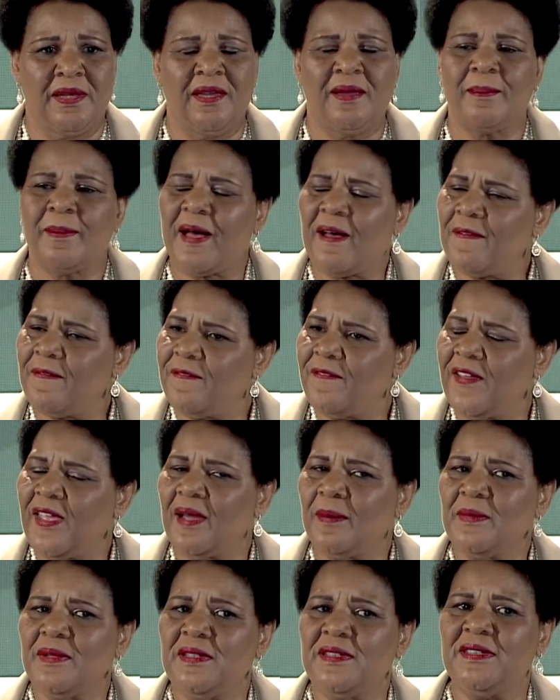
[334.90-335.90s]
My
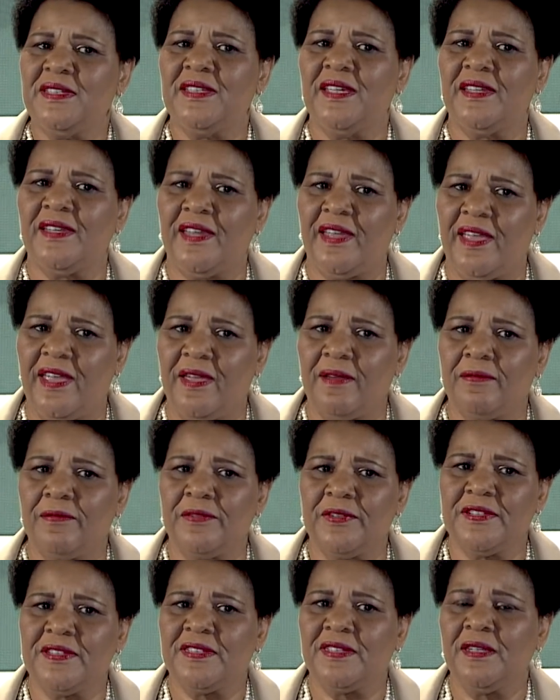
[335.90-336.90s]
family did
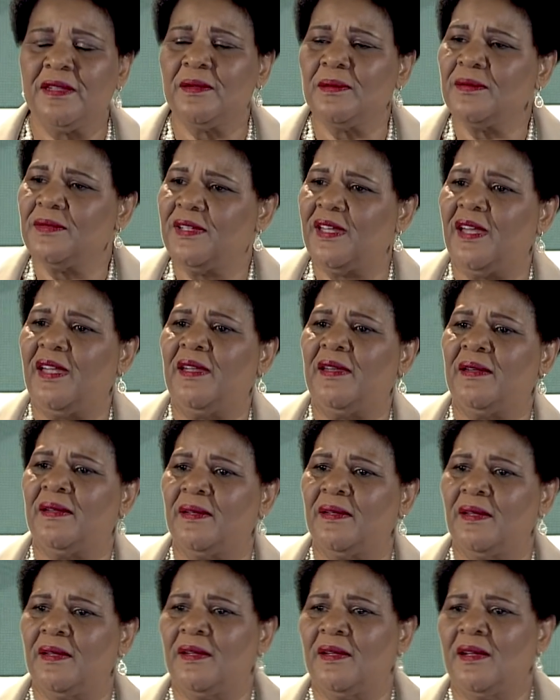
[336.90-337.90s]
every single day
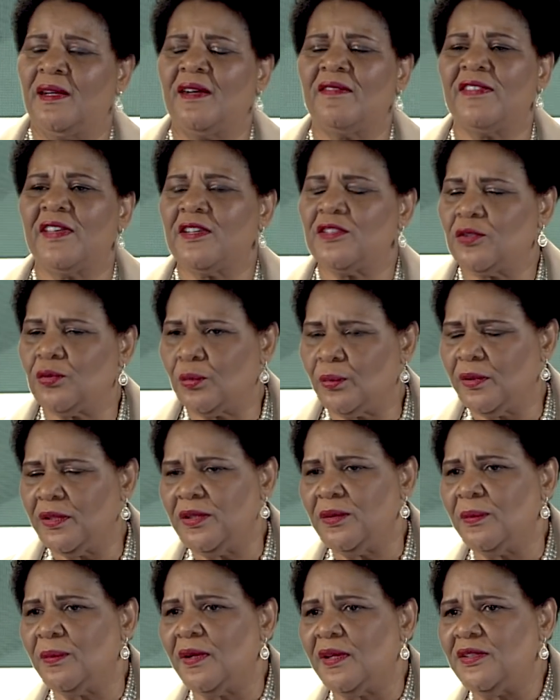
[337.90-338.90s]
of that
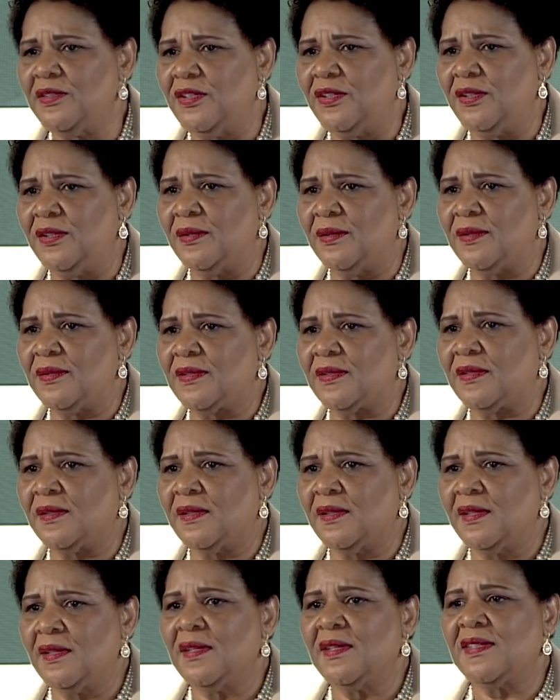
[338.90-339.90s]
21 years,
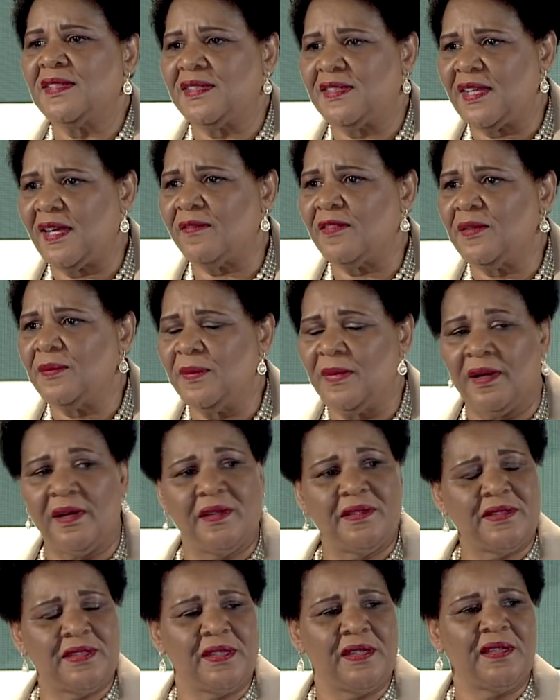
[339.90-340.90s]
7
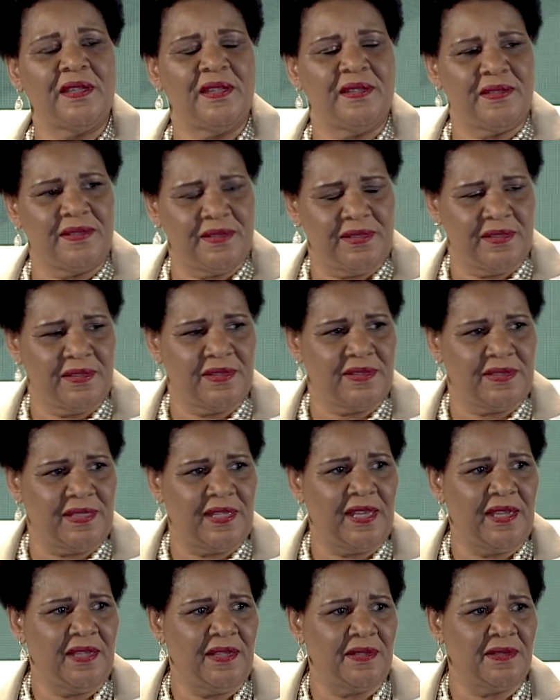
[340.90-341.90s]
months, and 6
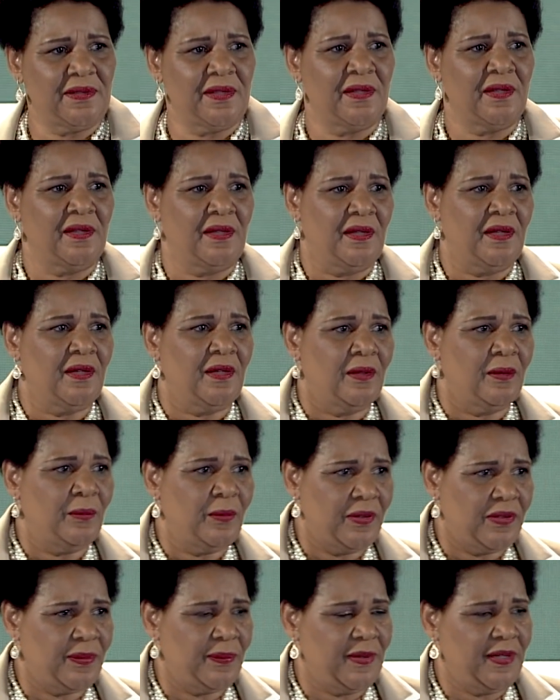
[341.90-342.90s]
days
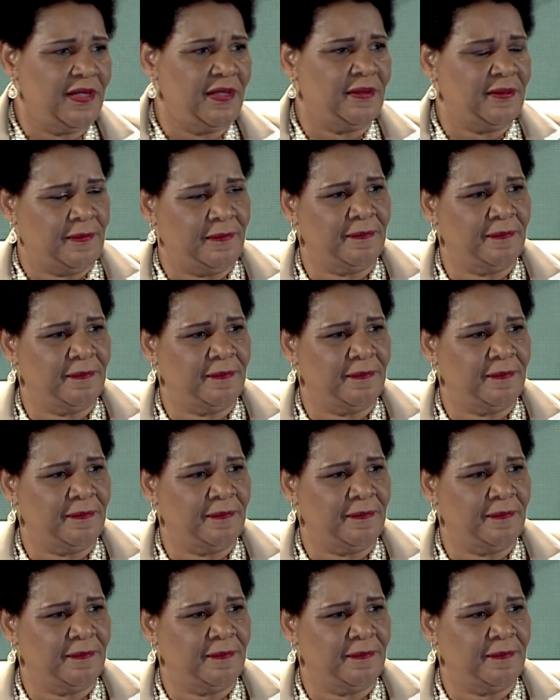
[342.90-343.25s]
with me.